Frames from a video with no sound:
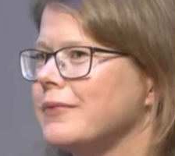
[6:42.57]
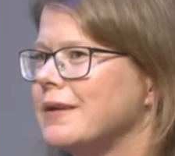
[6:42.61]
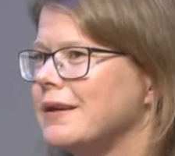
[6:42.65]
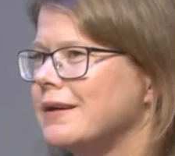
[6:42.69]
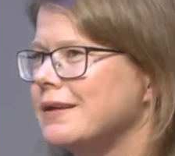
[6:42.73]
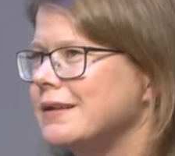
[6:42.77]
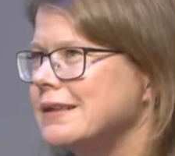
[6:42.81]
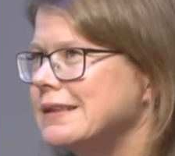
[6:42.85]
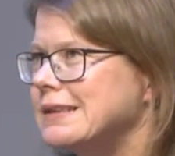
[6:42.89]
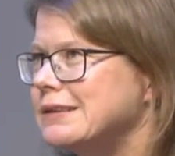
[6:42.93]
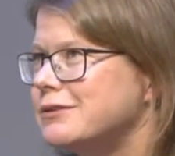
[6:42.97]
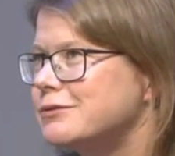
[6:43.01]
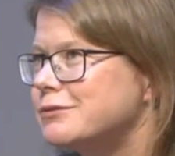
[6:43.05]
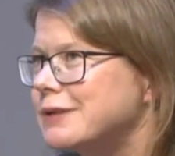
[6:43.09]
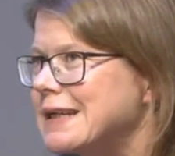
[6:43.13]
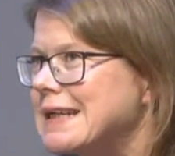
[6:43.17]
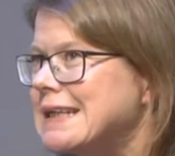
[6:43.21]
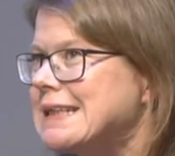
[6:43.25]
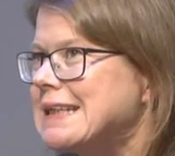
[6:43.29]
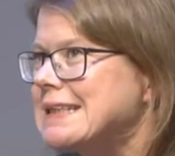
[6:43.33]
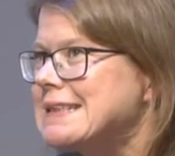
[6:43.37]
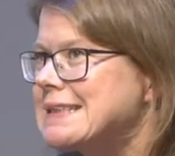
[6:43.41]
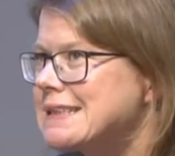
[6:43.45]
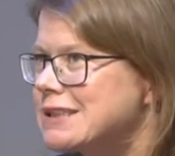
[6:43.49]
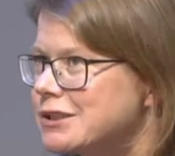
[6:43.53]
uh,
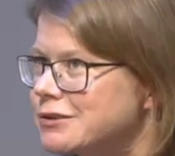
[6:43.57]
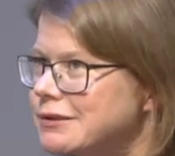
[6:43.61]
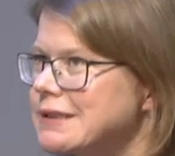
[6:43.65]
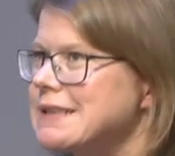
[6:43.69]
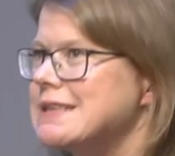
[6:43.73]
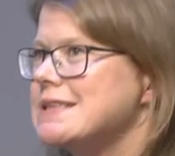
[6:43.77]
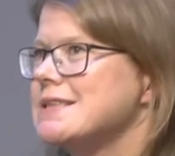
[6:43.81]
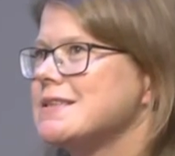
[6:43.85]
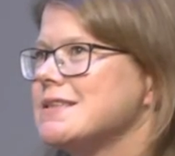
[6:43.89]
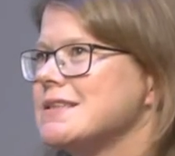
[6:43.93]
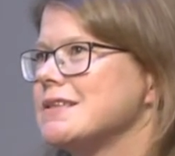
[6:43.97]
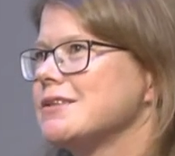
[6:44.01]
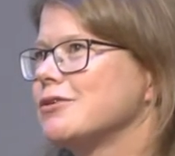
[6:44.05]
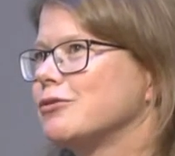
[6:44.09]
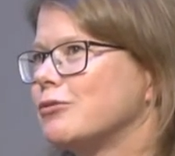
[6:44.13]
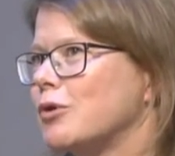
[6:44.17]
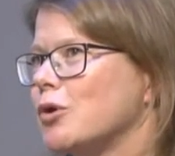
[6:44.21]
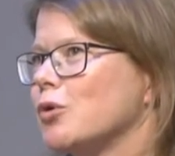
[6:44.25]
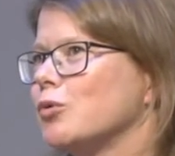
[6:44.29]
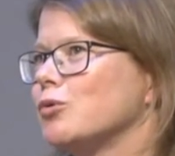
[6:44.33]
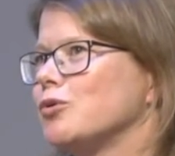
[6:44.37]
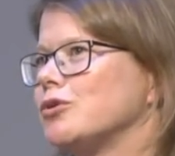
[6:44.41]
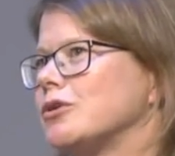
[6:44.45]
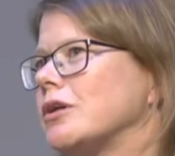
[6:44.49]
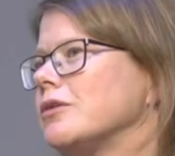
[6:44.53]
Reidi Street and
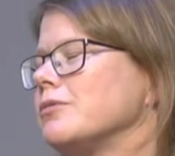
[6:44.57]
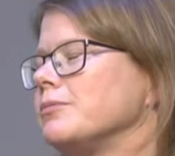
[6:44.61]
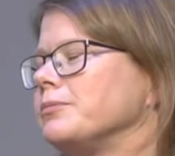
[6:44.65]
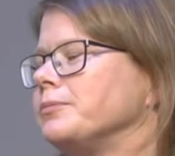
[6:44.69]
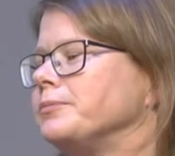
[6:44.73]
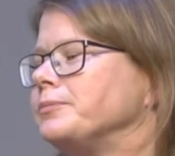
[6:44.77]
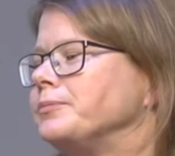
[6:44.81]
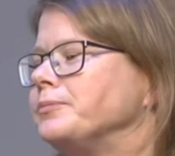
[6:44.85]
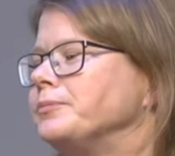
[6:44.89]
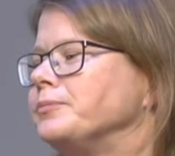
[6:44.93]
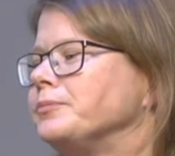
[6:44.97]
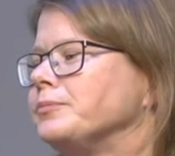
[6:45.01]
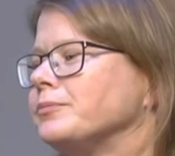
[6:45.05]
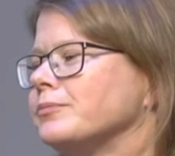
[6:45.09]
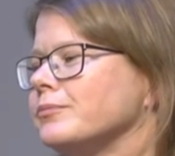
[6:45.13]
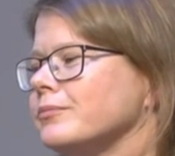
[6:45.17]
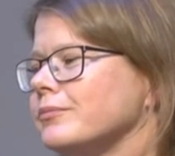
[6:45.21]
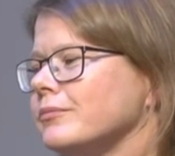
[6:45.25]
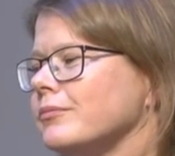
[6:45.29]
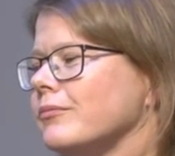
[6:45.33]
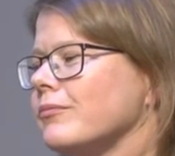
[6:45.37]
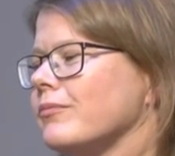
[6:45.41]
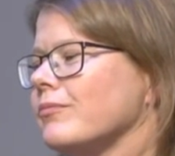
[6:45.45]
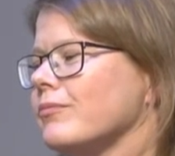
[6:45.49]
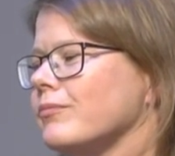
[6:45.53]
Road um,
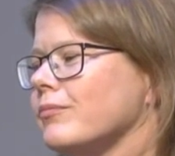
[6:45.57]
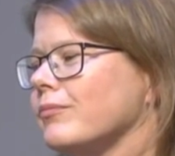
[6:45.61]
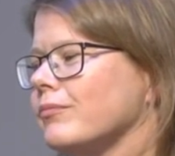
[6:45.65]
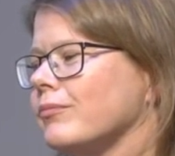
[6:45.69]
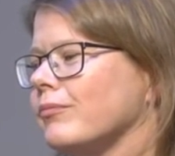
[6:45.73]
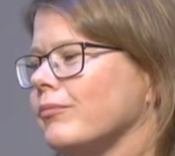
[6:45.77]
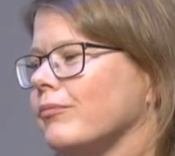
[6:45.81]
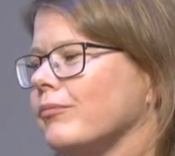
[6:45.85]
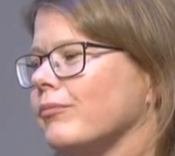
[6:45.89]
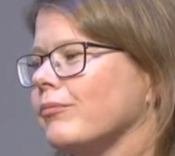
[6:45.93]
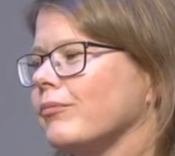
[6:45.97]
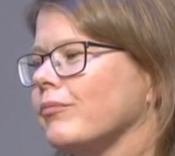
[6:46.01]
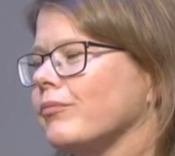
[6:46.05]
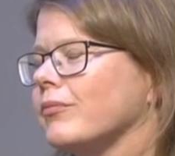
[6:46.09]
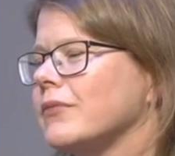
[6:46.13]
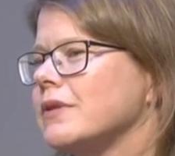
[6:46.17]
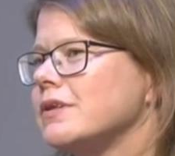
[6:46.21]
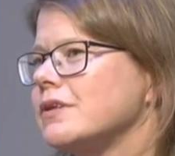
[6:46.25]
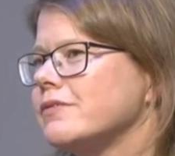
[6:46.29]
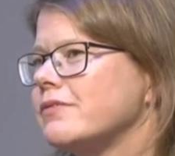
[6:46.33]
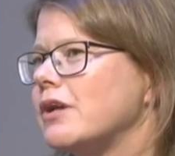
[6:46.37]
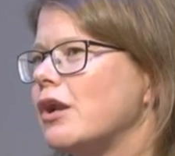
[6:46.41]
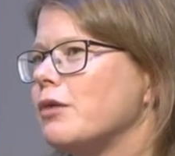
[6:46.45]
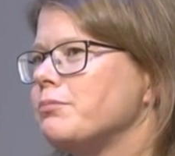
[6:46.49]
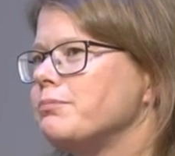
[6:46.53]
mm,
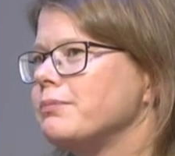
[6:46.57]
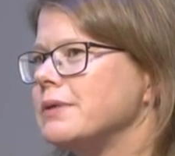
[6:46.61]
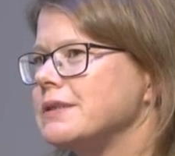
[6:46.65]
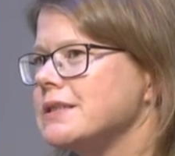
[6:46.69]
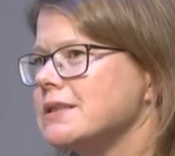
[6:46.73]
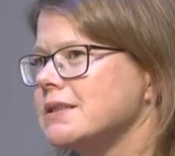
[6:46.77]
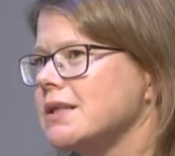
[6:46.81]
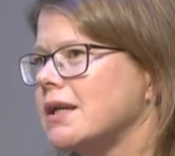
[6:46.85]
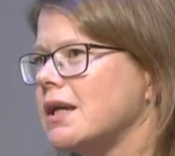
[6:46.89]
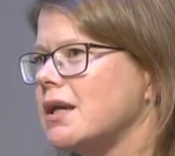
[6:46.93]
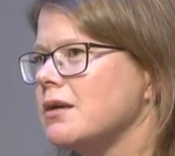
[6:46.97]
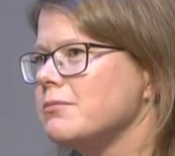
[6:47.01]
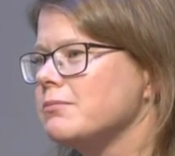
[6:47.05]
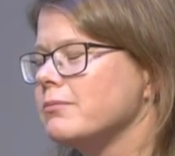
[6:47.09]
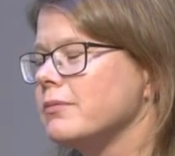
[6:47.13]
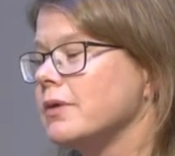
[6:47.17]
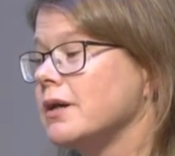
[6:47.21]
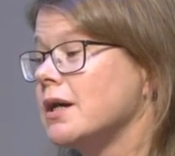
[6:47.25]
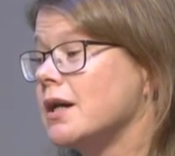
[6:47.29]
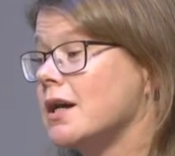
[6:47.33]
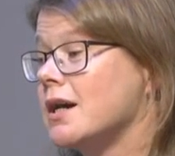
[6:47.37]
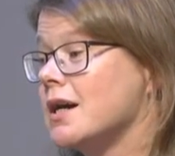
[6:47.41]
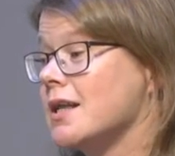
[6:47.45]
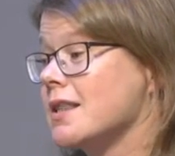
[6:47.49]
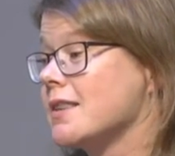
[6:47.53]
development scheme
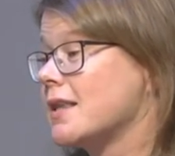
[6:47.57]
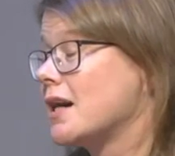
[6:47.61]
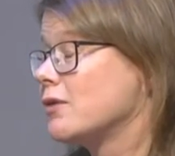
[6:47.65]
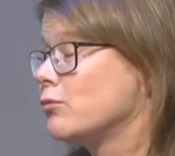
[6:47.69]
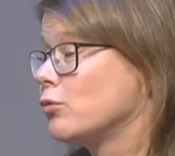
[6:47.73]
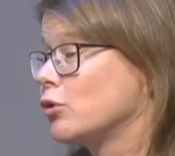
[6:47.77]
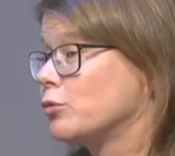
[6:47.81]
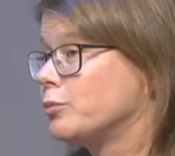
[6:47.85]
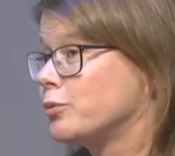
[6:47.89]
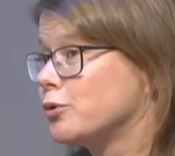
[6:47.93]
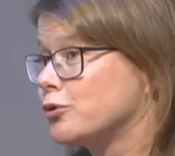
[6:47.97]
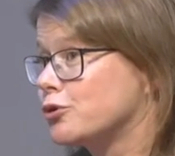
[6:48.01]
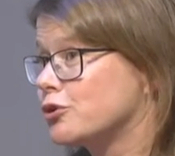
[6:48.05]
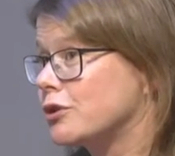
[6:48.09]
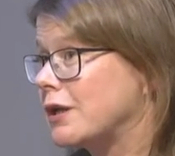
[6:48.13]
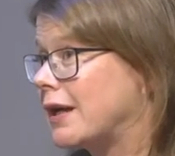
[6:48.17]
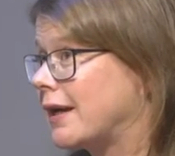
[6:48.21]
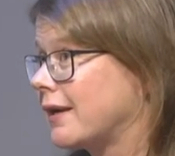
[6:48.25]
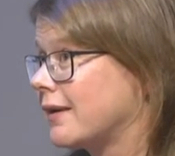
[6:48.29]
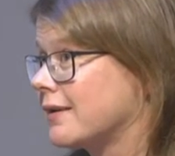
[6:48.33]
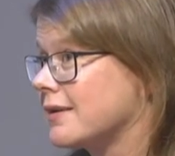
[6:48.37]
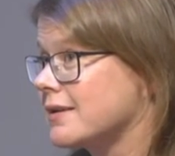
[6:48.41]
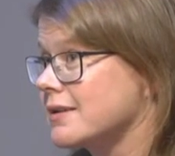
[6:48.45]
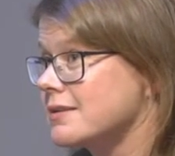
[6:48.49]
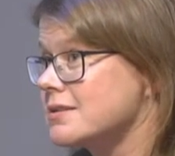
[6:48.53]
that would put
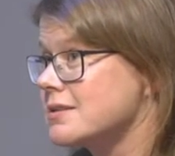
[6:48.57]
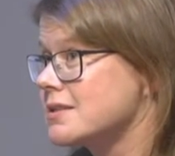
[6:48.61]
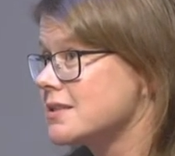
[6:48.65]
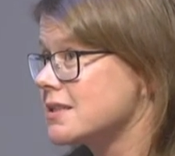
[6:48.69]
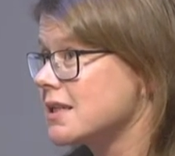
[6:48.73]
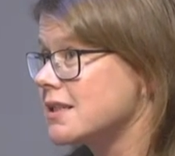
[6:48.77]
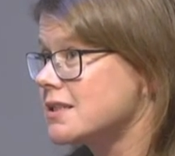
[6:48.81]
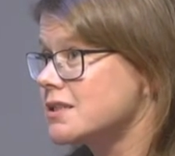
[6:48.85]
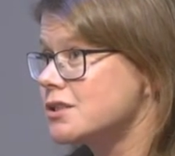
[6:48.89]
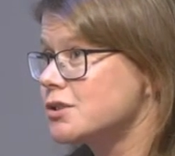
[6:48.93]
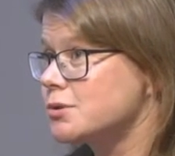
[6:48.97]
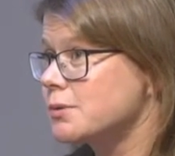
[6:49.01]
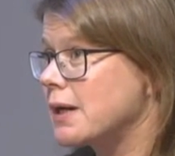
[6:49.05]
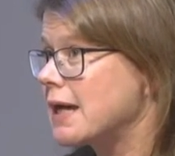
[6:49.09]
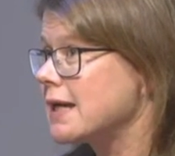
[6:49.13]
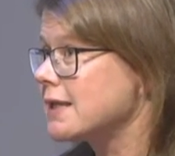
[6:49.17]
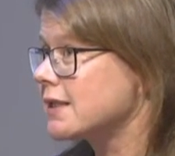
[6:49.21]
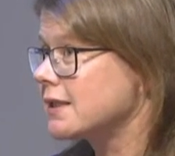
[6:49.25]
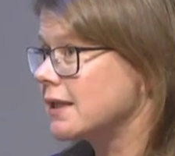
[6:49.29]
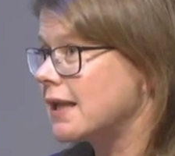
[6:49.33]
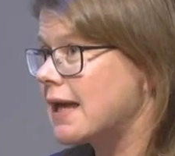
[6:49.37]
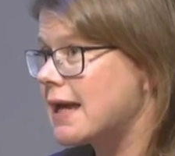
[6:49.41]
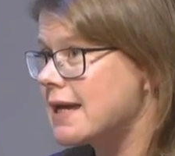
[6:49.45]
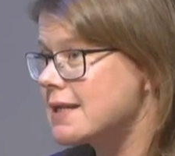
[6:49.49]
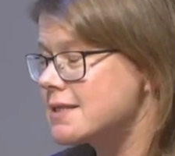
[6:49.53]
like six to eight
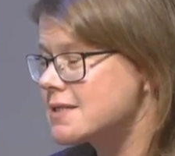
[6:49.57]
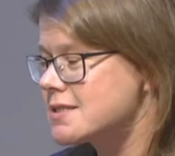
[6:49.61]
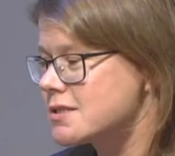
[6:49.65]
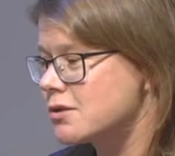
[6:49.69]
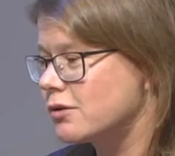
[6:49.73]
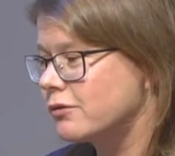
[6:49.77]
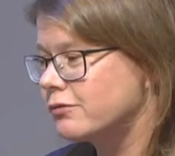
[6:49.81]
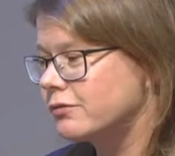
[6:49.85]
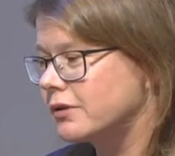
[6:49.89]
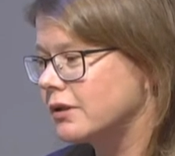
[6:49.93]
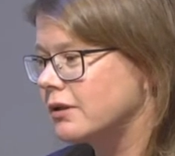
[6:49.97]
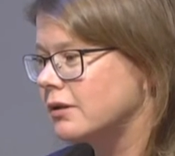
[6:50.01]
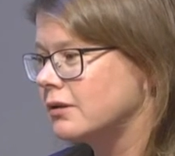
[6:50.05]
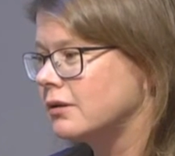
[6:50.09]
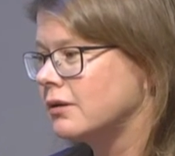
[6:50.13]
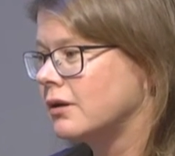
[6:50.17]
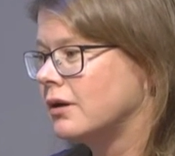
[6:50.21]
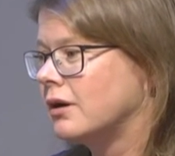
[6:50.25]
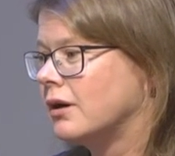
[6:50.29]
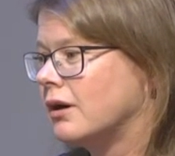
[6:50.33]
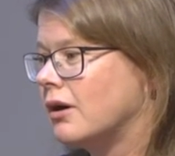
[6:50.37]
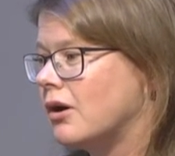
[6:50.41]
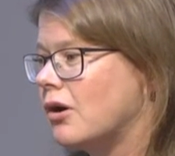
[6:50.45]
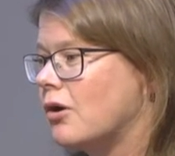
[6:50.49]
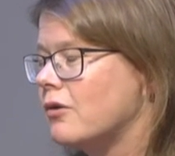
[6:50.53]
lanes of, uh,
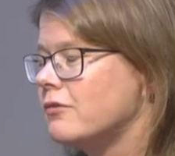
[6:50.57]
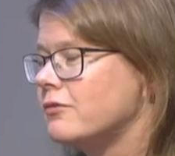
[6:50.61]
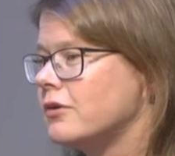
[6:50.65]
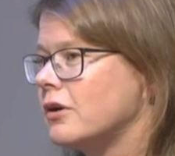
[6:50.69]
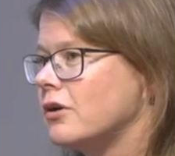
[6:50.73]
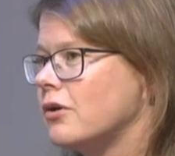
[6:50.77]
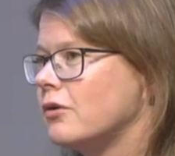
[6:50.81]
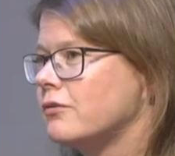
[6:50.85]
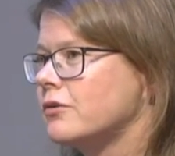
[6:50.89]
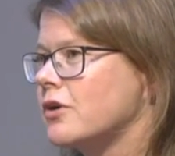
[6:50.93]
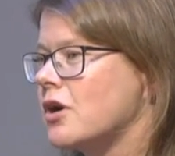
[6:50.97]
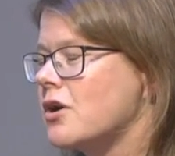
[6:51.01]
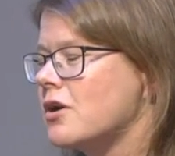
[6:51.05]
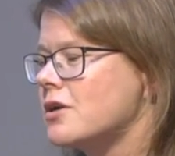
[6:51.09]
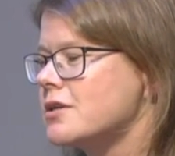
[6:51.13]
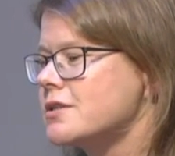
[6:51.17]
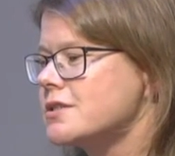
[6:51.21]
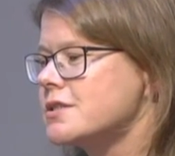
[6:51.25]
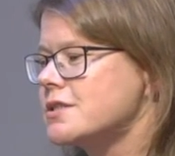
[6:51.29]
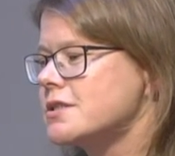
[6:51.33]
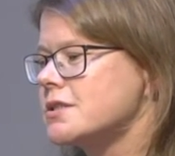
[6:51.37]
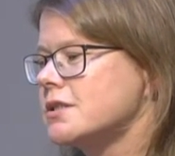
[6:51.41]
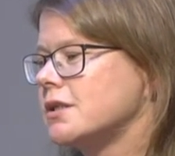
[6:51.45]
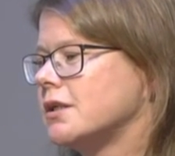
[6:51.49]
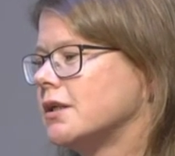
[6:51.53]
of, of, cars